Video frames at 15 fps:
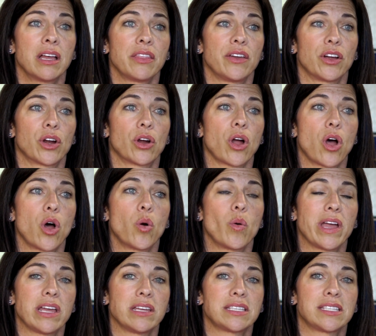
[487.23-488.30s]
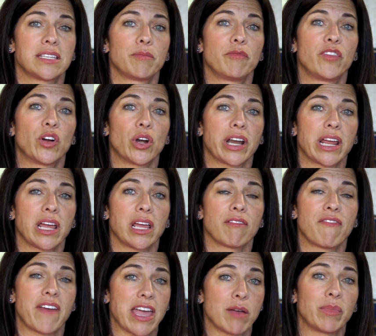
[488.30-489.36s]
They're always subverting
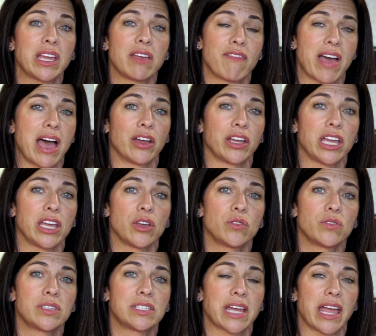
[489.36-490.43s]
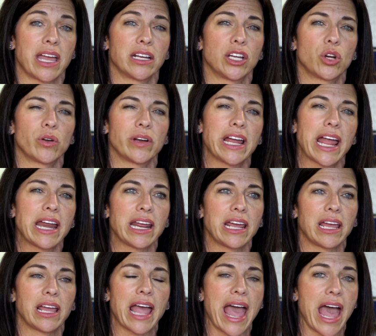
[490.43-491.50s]
family values and
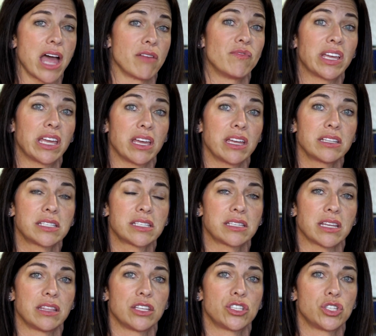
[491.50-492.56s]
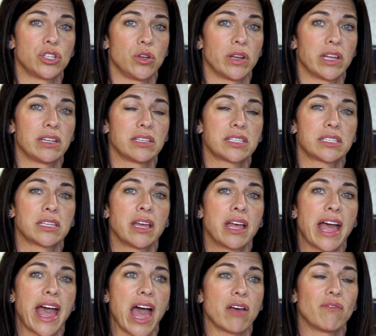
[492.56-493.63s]
creating advocates in the students,
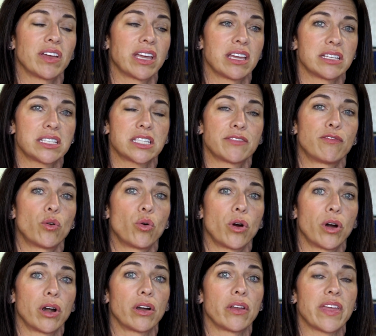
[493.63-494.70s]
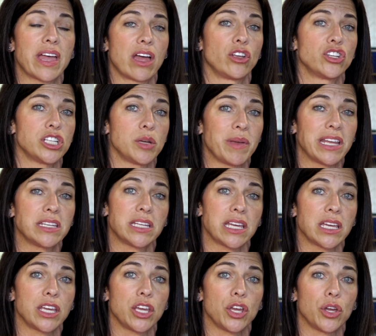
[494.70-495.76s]
advocates for the
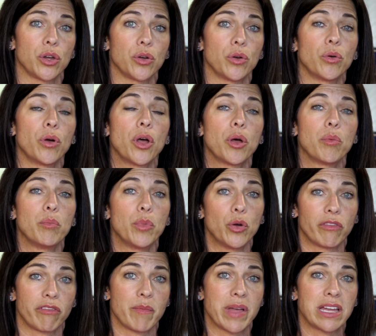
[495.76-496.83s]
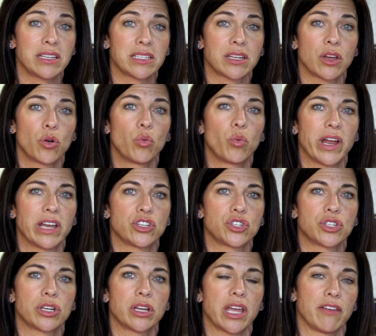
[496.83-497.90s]
LGBTQ movement,
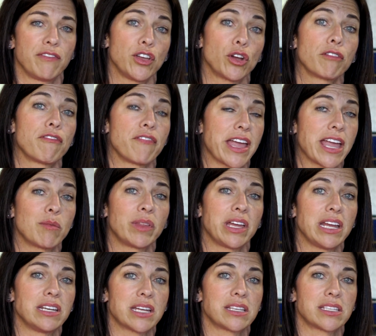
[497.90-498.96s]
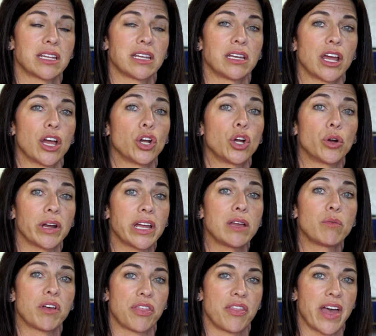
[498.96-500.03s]
which if your family doesn't agree
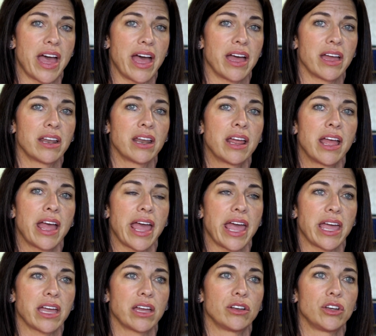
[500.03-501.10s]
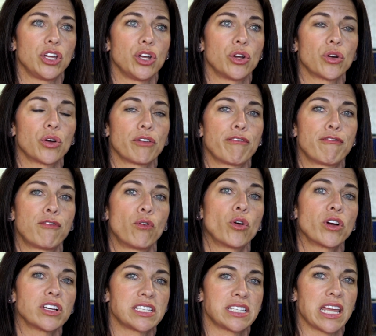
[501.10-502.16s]
with that, and you're
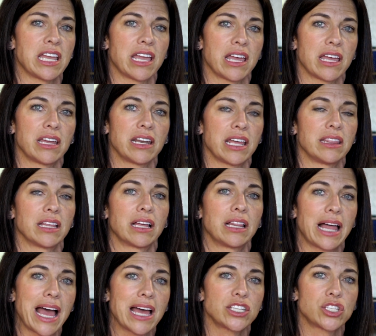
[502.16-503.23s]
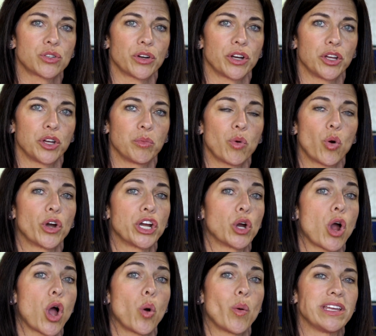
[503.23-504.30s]
forcing it in the classroom, or
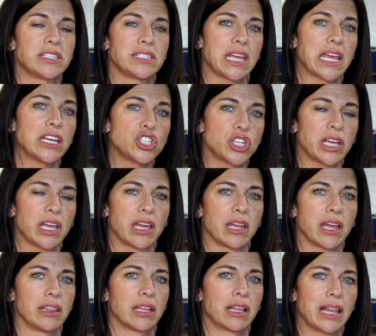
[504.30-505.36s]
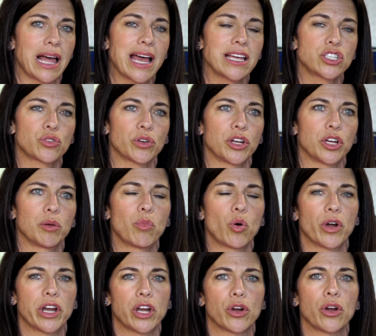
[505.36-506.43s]
you're always teaching it in the classroom,
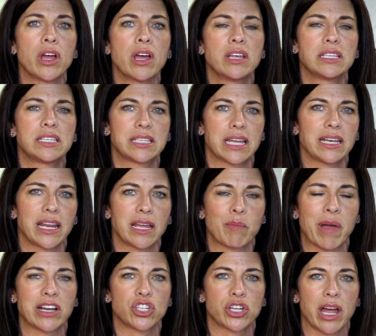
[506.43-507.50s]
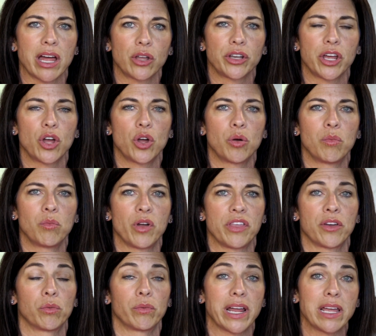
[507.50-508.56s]
or you're sending my child home with
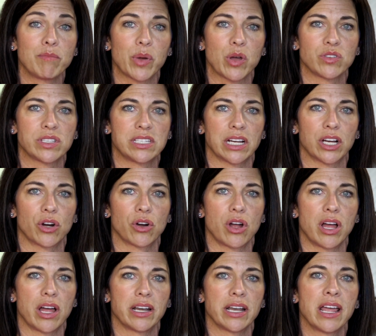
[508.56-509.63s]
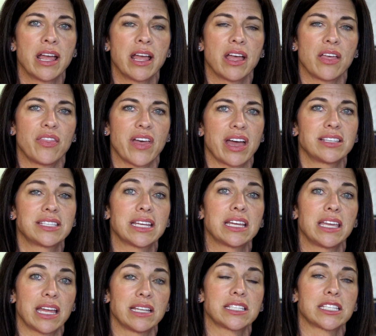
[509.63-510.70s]
a rainbow sticker on, that's
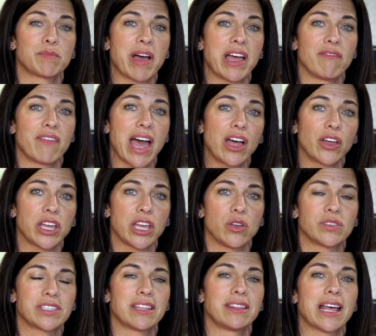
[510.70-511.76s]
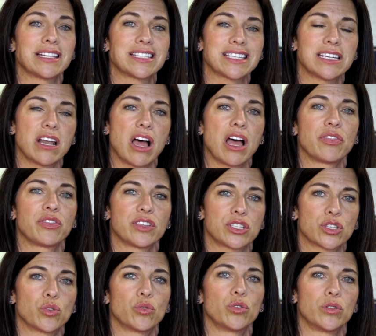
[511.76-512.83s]
against my values, and that's not the
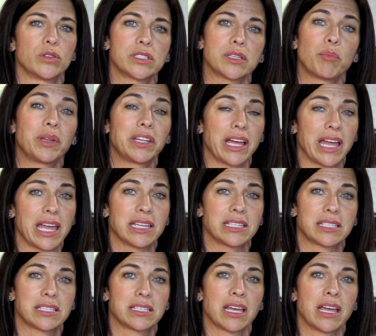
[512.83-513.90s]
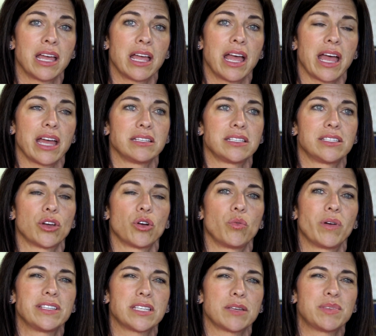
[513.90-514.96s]
school's place. And so
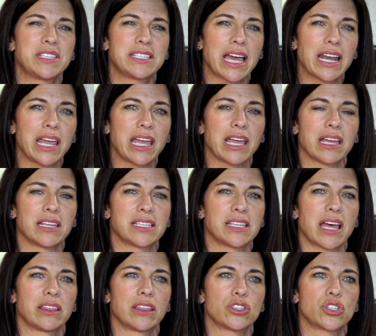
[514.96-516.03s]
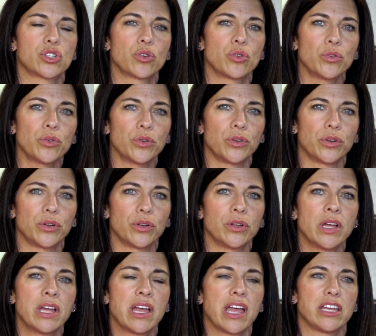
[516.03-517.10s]
what's upsetting is that the
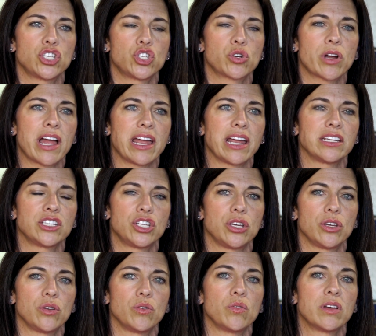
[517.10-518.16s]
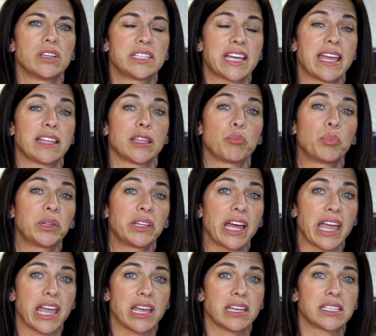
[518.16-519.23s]
school is trying to take the
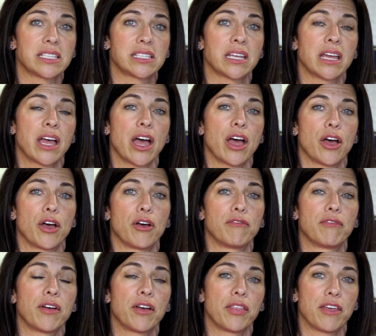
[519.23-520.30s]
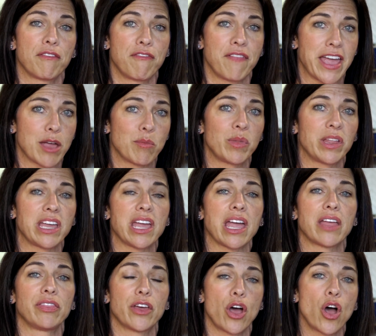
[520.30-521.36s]
place of the family
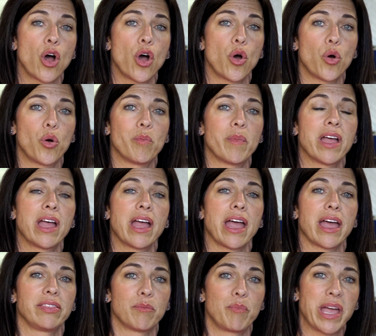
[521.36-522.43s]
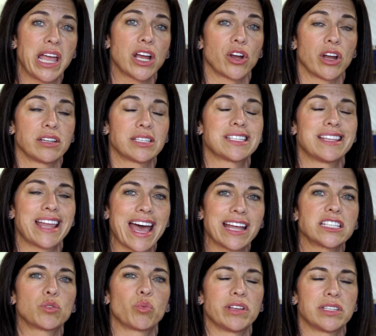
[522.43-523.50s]
and the home and the parents.
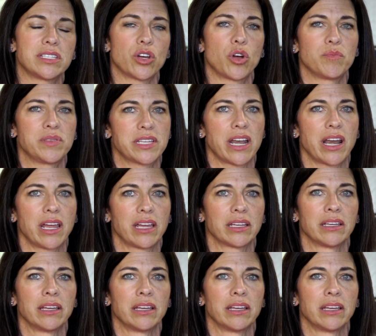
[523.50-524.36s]
That's what's so upsetting.